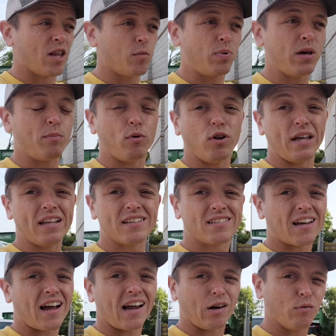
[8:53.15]
And the people
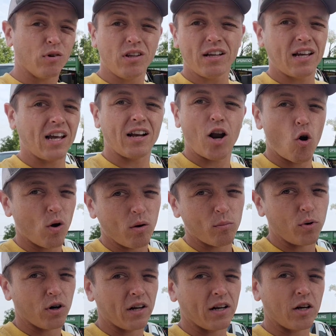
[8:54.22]
inside really get no
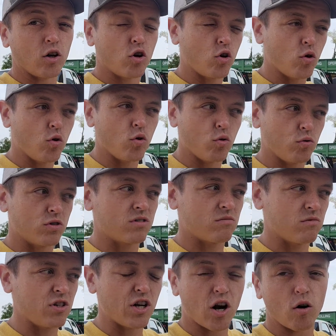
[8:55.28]
input in
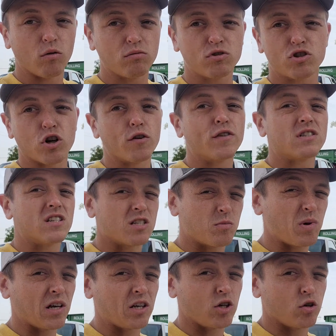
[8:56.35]
whose, you know, service
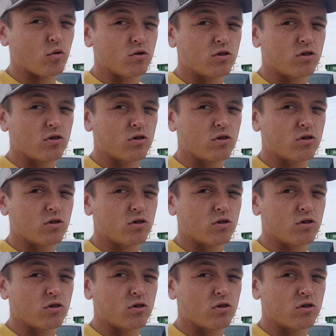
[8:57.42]
is being